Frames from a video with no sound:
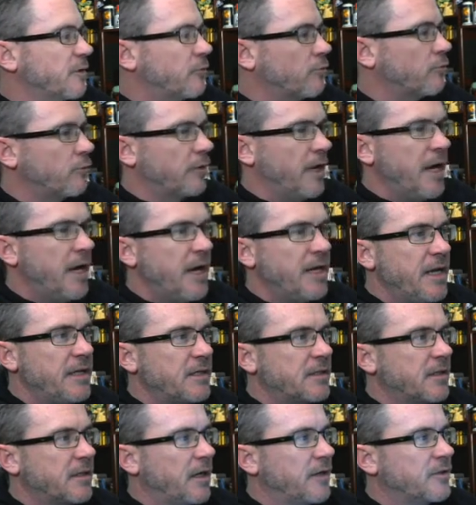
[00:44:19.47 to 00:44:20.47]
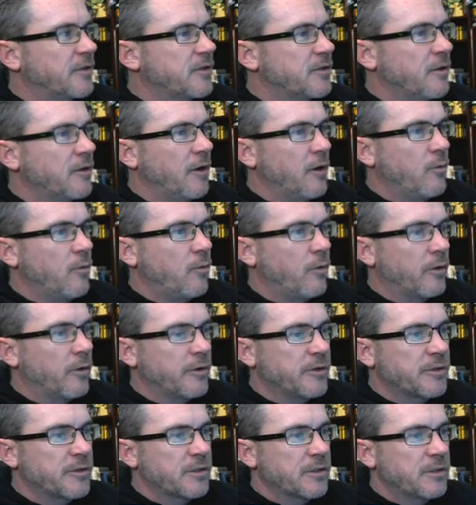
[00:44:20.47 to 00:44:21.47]
raised on Star
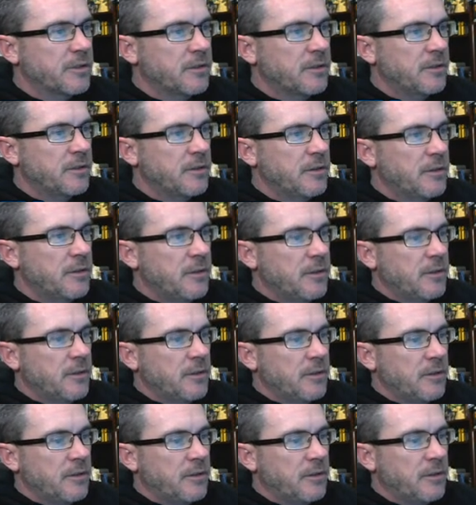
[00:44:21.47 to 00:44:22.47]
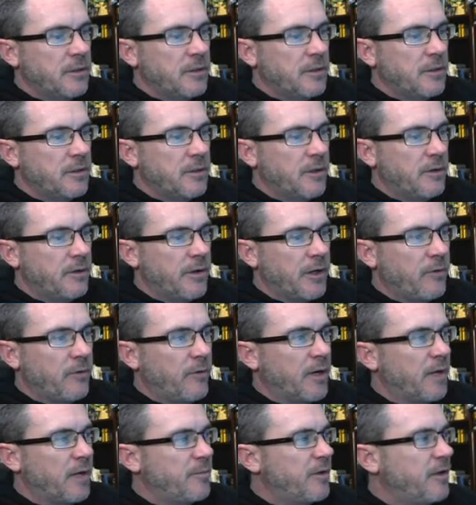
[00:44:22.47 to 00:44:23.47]
Wars. No, I don't
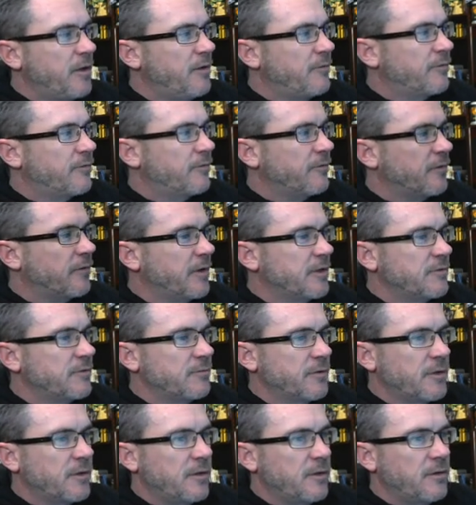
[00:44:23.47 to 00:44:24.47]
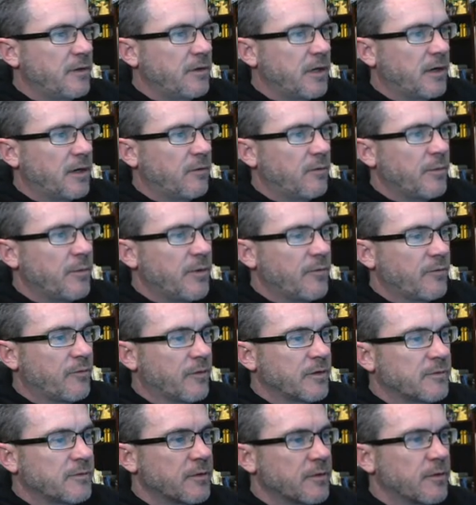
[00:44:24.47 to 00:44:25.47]
want to be friends with you, and I don't want to be
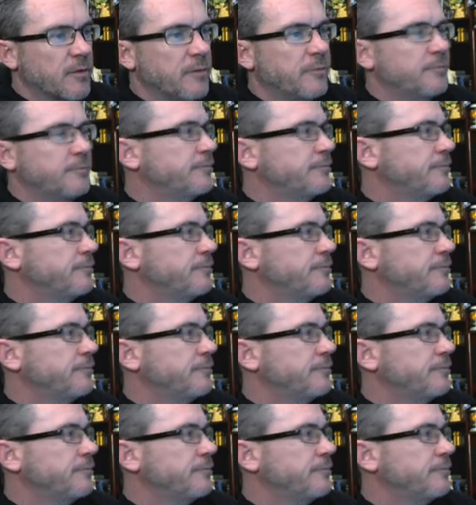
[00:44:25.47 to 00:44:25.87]
friends with you.